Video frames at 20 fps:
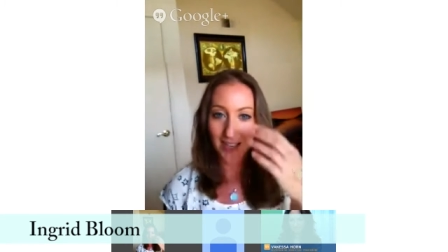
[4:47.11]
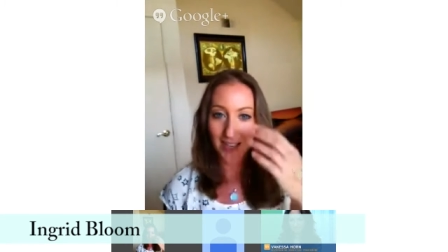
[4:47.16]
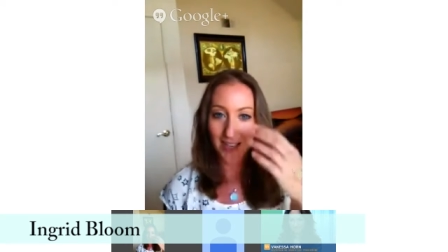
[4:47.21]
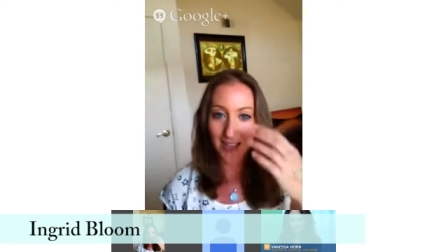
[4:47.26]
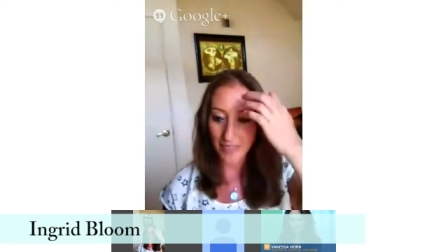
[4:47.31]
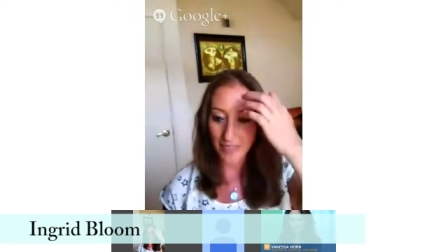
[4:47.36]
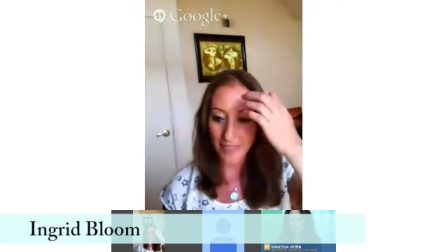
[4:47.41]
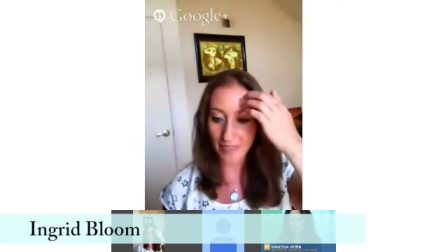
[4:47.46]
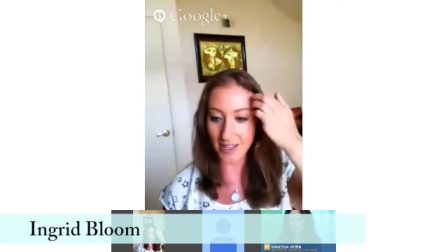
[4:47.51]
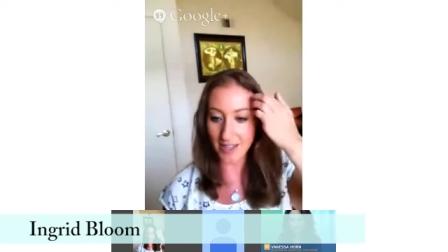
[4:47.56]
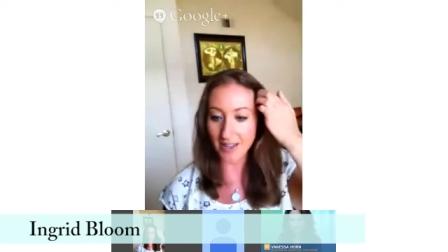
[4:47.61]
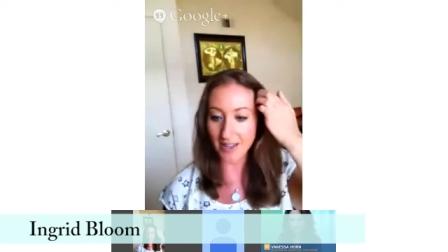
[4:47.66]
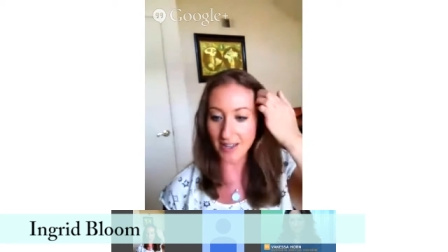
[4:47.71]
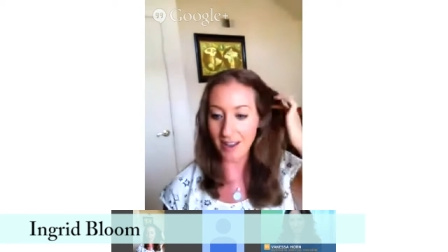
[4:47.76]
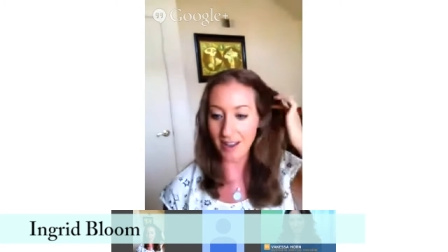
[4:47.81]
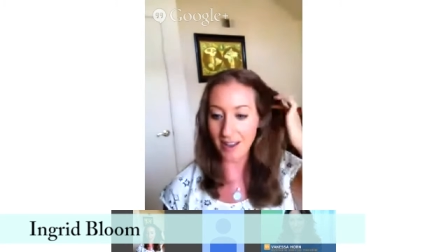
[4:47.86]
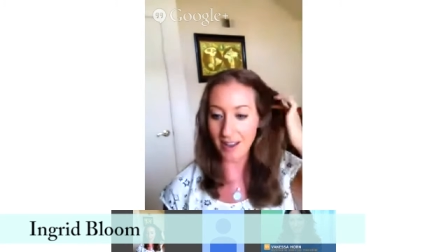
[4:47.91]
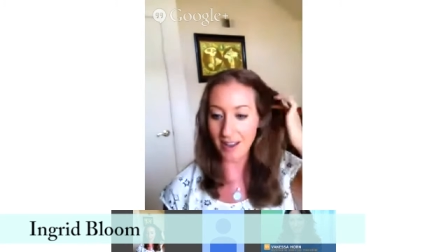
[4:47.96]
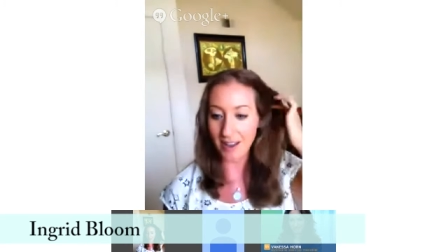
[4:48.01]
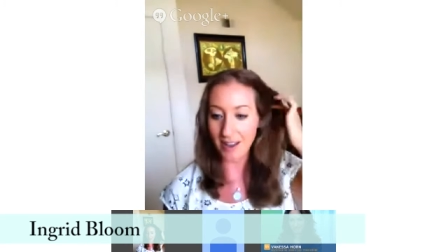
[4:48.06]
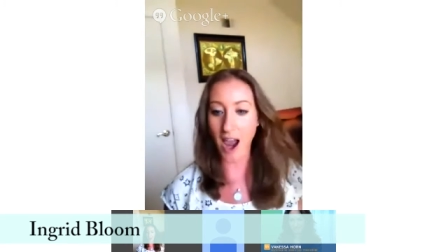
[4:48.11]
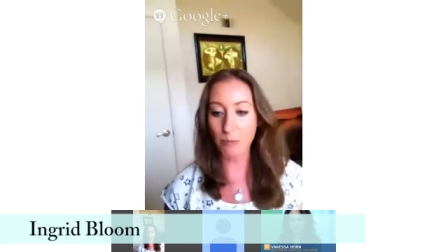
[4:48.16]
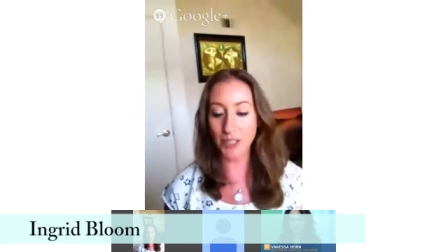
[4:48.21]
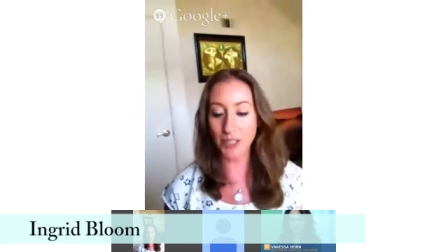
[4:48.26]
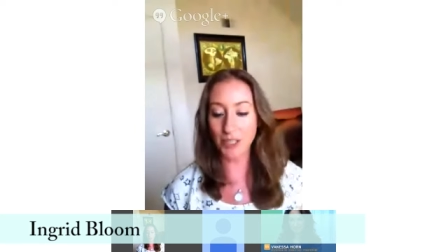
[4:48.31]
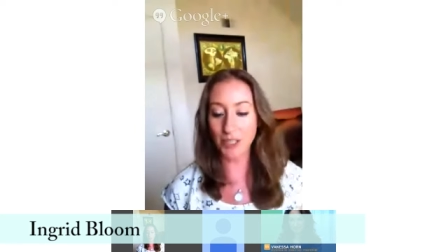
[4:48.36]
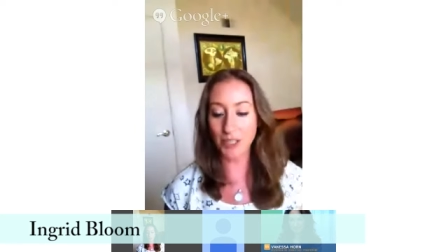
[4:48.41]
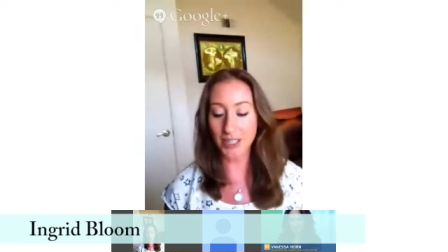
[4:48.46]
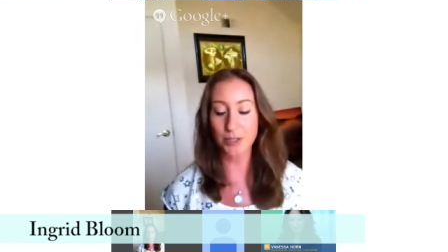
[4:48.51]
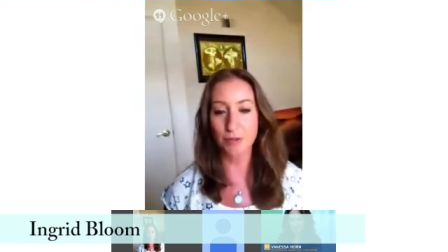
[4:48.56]
that I'm
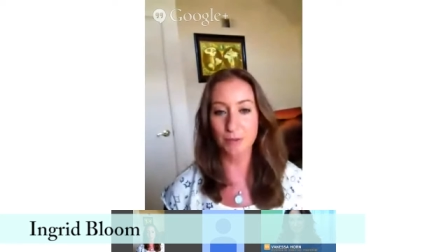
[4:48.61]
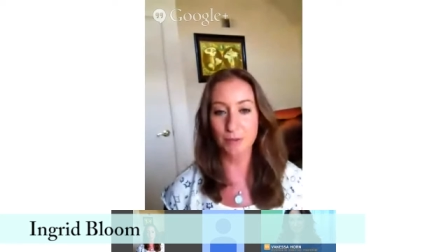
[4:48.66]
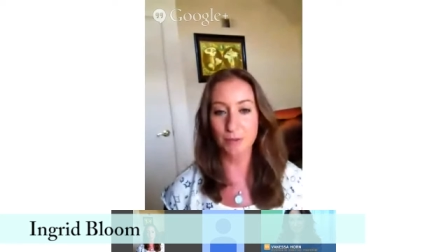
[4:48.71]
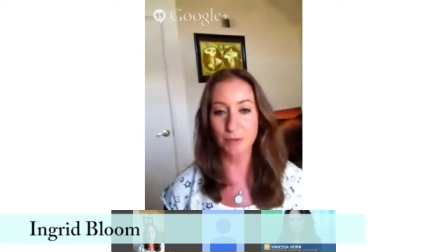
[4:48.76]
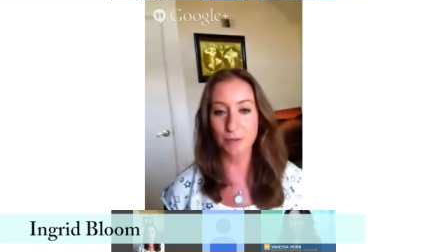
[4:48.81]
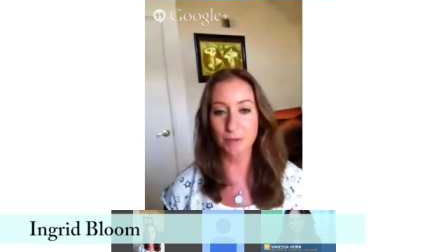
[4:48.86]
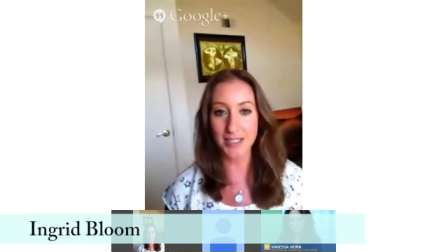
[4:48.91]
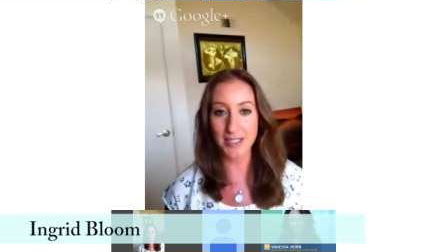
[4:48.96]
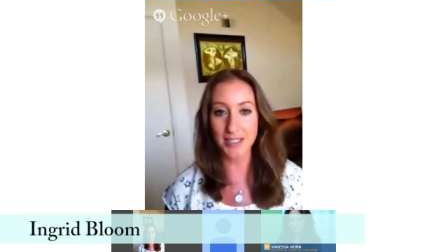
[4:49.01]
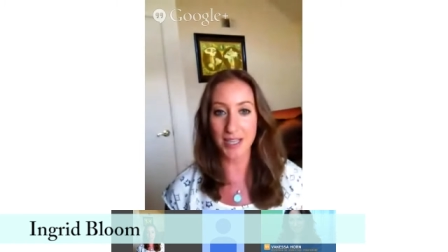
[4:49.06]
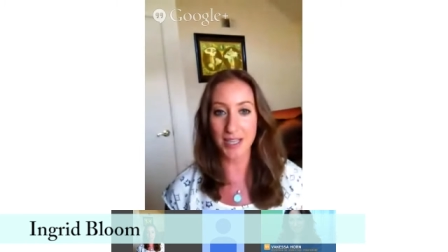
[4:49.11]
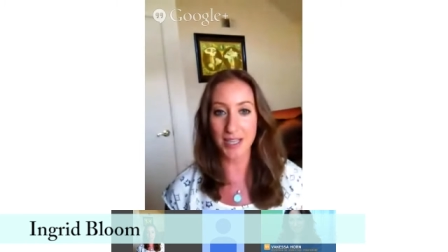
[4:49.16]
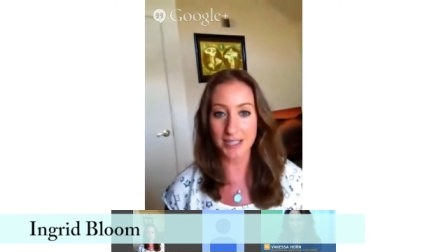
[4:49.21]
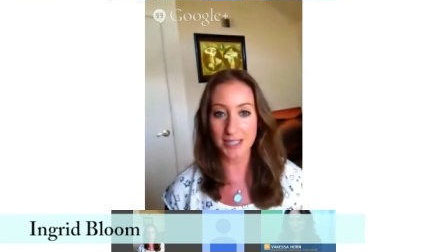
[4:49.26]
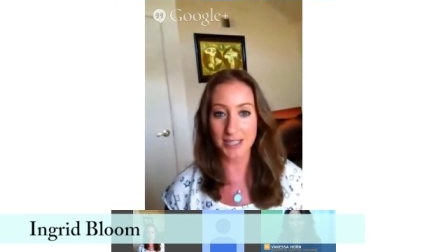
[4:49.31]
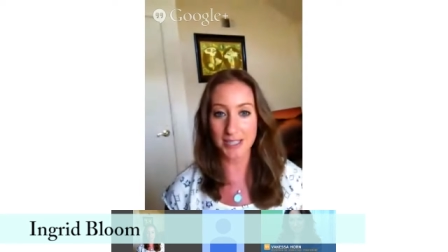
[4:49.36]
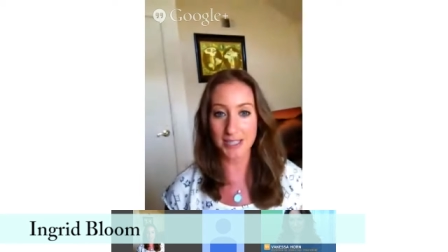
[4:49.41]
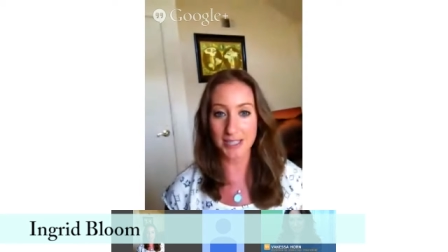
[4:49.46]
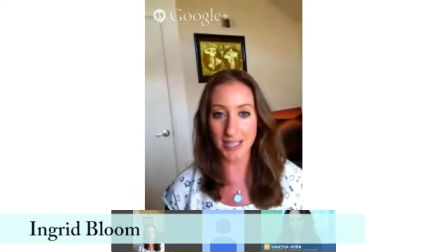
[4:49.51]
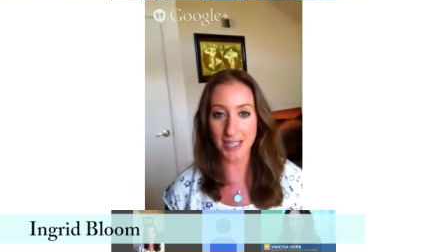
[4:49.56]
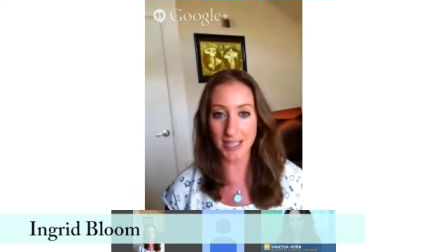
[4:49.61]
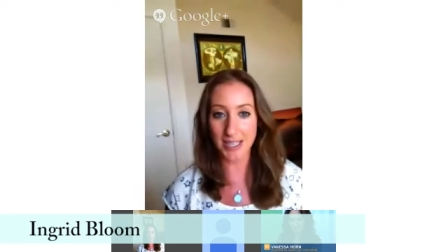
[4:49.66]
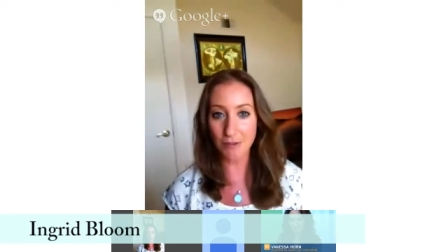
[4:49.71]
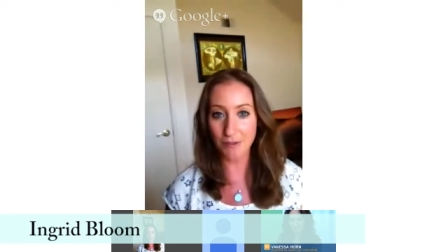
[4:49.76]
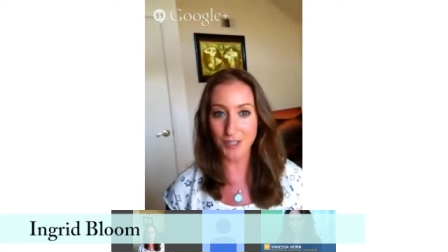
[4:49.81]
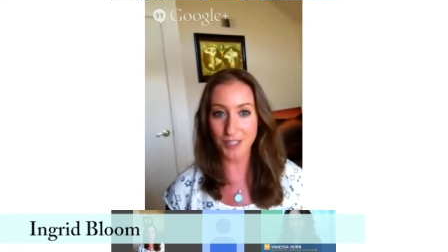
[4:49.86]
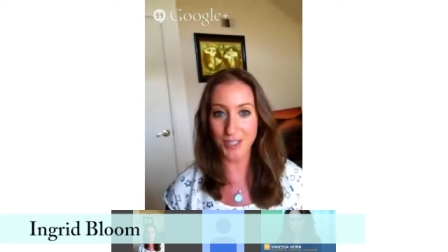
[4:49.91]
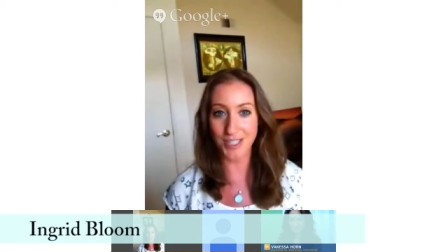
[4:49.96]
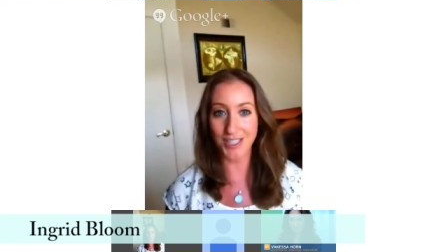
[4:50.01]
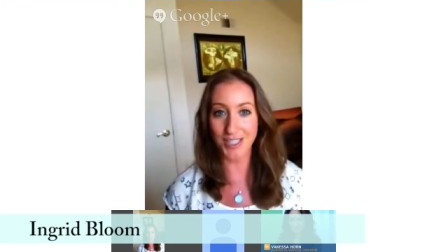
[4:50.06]
willing to invest in myself
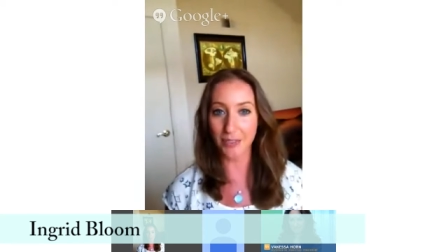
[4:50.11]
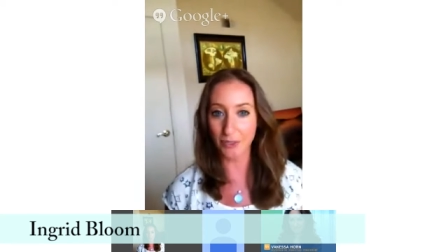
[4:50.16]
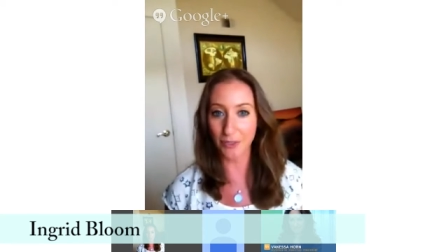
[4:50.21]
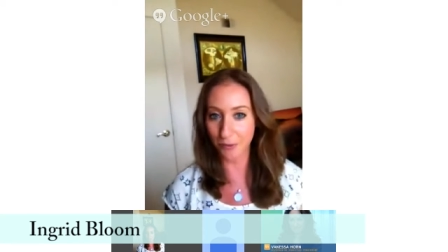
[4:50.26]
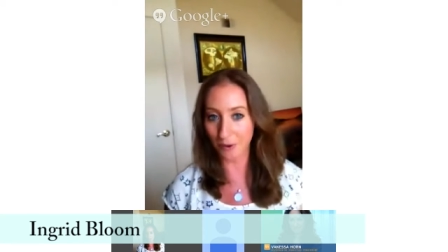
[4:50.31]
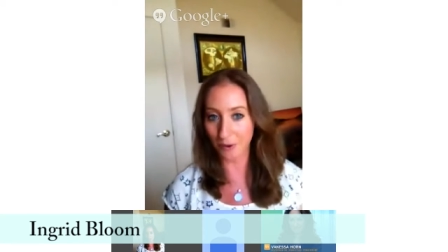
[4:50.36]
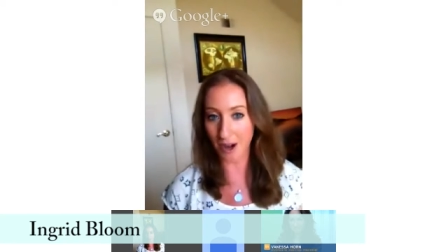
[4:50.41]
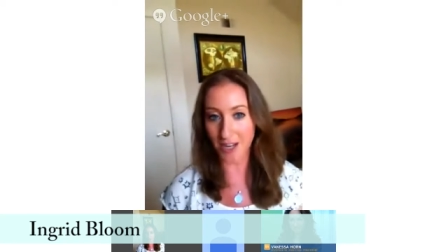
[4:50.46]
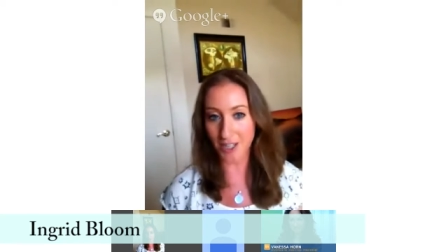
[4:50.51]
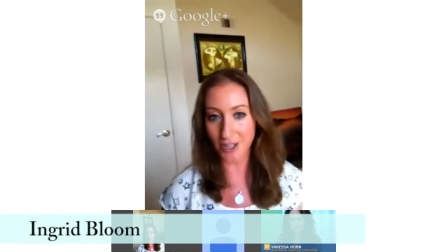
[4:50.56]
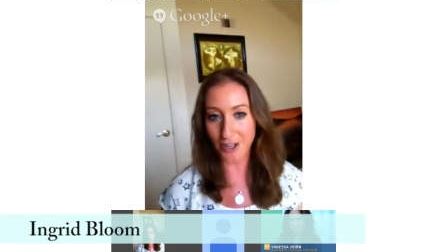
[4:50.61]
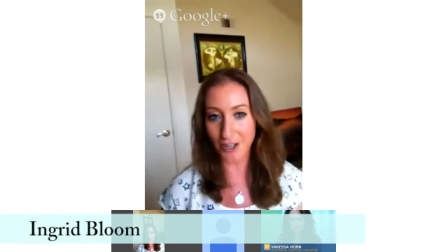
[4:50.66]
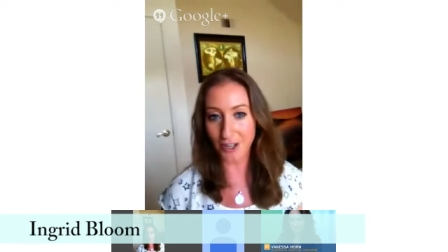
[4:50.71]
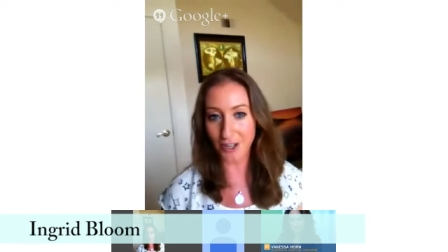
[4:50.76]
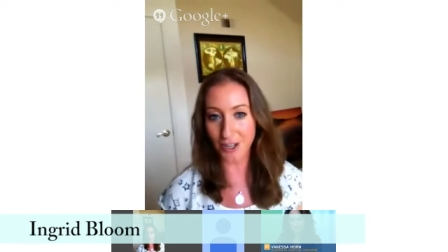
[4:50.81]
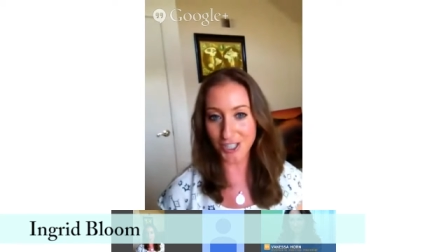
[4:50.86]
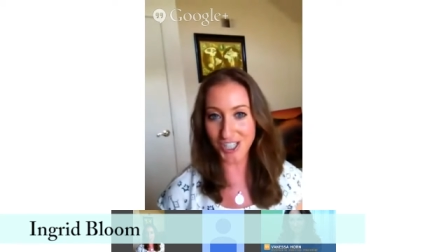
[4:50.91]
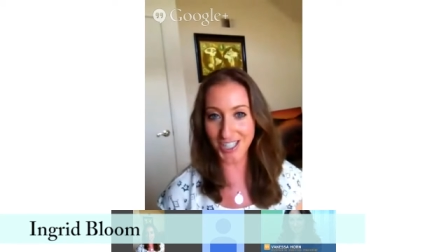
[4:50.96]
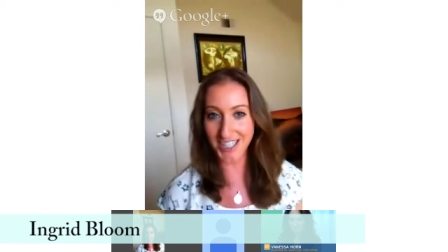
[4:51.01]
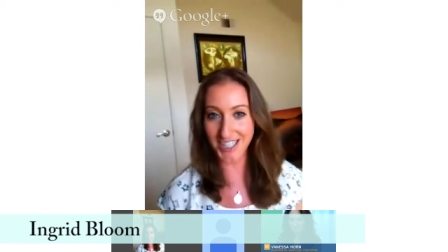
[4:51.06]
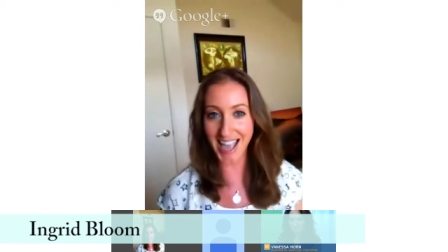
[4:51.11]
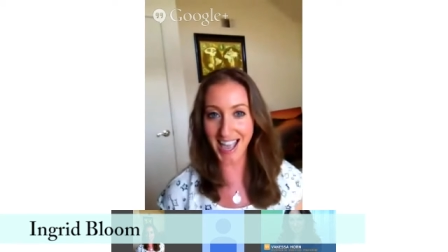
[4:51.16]
to get the right coaching.